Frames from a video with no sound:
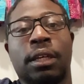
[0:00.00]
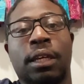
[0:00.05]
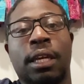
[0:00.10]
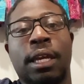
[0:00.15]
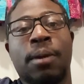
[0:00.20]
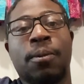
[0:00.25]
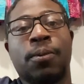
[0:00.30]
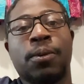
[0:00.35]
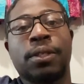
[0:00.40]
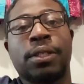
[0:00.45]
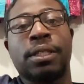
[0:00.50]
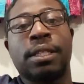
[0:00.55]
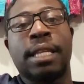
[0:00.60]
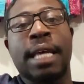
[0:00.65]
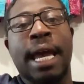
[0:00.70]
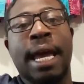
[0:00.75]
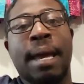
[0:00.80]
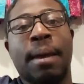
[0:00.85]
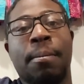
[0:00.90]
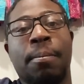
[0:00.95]

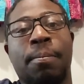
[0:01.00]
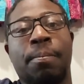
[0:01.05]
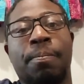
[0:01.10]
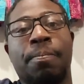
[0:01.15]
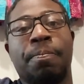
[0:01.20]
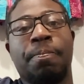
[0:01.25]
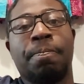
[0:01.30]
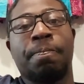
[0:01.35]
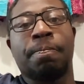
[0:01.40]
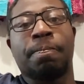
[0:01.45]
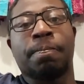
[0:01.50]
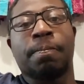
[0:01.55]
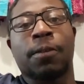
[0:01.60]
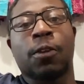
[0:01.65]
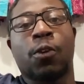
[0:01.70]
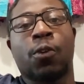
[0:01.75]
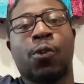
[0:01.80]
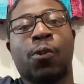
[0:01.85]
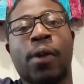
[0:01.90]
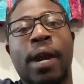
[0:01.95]
that
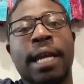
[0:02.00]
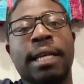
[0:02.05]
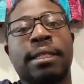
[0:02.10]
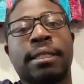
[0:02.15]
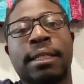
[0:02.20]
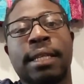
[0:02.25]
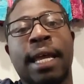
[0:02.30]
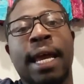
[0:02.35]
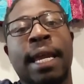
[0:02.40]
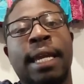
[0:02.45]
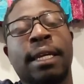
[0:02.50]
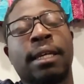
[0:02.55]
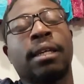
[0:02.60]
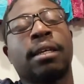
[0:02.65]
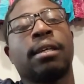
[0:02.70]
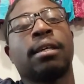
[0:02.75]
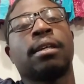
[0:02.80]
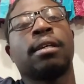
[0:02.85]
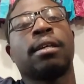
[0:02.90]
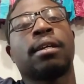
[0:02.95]
Christ-like
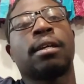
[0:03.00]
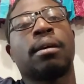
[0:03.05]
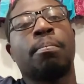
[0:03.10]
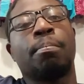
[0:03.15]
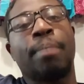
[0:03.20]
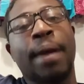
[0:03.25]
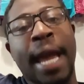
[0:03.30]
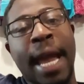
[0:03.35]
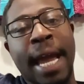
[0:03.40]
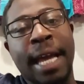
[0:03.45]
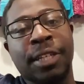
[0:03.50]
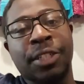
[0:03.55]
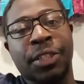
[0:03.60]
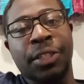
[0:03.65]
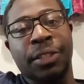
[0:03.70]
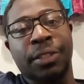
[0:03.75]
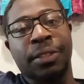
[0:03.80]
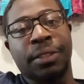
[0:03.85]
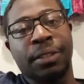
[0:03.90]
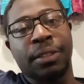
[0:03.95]

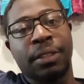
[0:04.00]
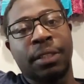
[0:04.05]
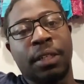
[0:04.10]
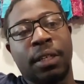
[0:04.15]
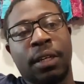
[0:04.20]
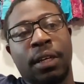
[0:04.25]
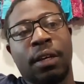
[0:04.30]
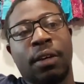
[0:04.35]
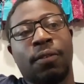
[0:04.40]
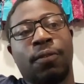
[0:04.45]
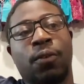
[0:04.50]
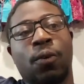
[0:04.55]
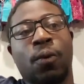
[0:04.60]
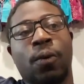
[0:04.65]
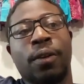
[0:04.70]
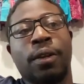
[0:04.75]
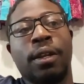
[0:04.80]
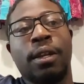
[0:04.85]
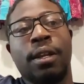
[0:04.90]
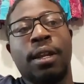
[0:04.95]
compassion for
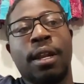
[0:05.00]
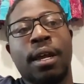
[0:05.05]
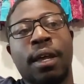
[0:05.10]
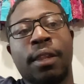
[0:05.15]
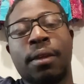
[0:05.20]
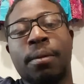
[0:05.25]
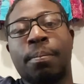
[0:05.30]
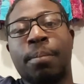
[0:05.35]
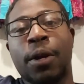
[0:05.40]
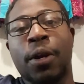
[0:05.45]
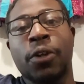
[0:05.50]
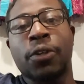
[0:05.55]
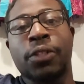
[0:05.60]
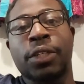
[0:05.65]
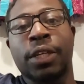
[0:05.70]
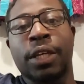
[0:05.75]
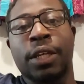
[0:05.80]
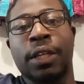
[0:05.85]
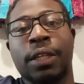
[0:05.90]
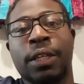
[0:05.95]
another
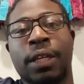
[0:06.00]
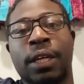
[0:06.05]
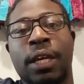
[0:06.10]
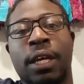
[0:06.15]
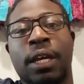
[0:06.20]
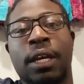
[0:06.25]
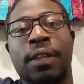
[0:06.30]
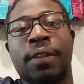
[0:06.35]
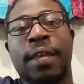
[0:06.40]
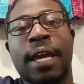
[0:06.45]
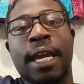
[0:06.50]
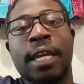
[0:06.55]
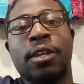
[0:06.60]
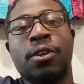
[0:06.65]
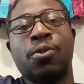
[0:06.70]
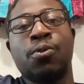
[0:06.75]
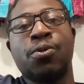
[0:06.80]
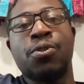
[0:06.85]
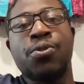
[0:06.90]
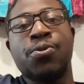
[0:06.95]
person that
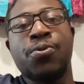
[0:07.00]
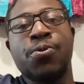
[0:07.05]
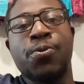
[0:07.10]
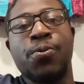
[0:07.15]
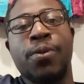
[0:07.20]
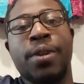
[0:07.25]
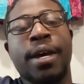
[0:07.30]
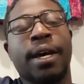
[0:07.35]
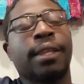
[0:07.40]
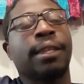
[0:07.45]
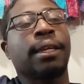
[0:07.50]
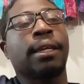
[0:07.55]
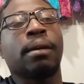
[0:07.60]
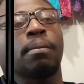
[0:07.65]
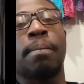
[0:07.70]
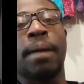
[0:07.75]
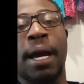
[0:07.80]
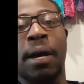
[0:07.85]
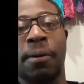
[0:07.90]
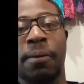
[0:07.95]
you knew nothing
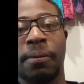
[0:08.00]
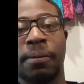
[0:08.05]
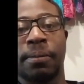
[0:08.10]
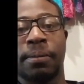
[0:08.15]
about.